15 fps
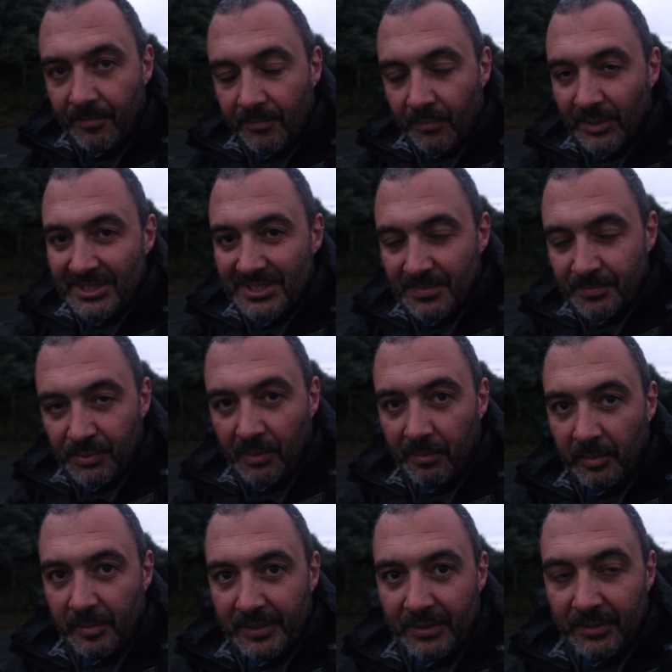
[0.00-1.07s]
which is
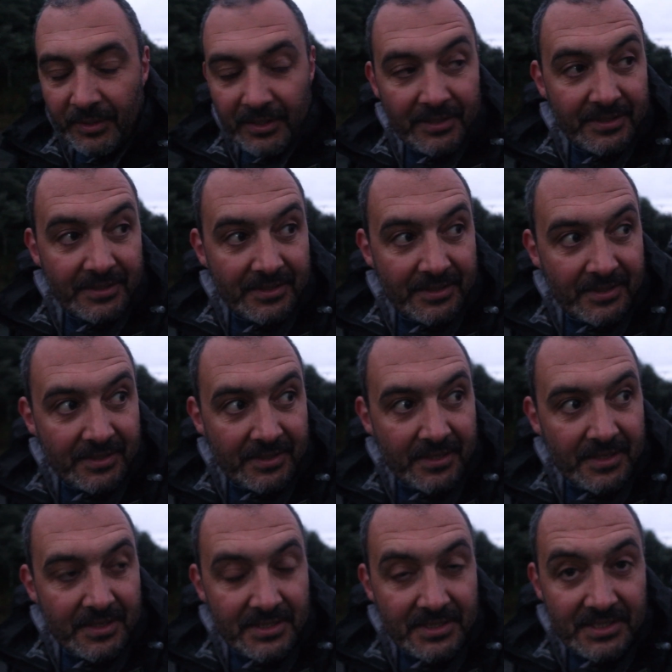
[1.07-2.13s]
probably gonna
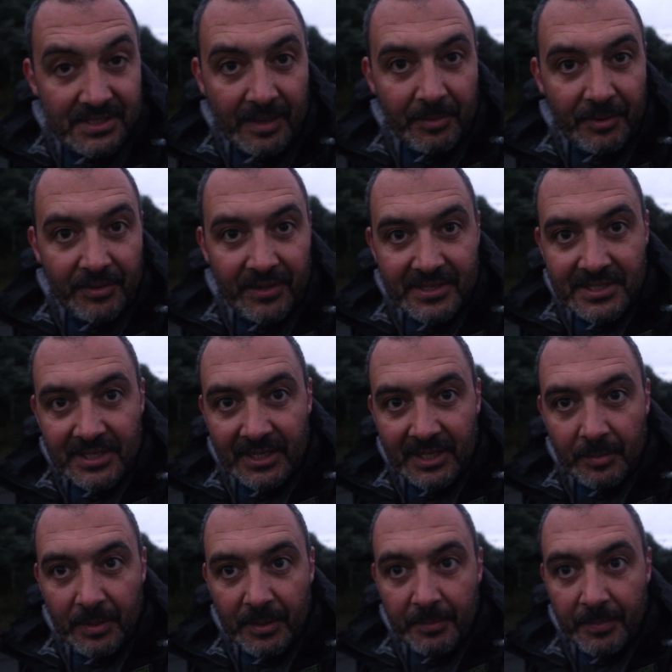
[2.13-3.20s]
scupper things a
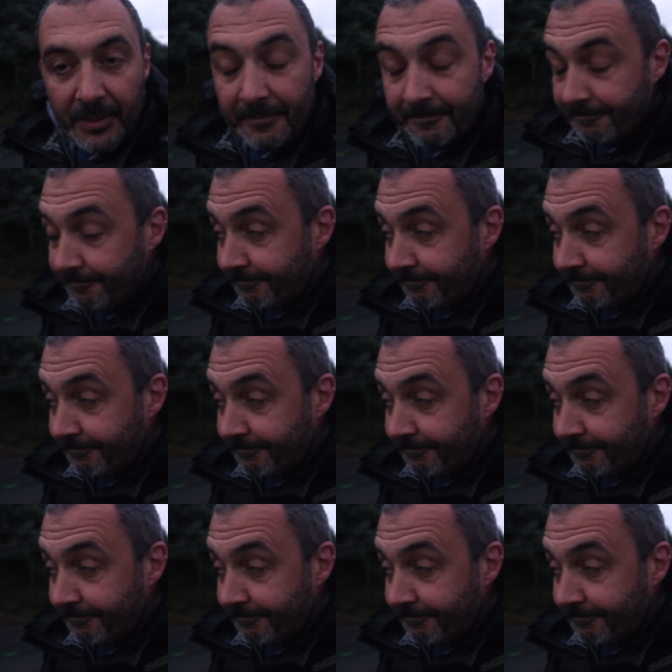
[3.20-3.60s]
little bit, but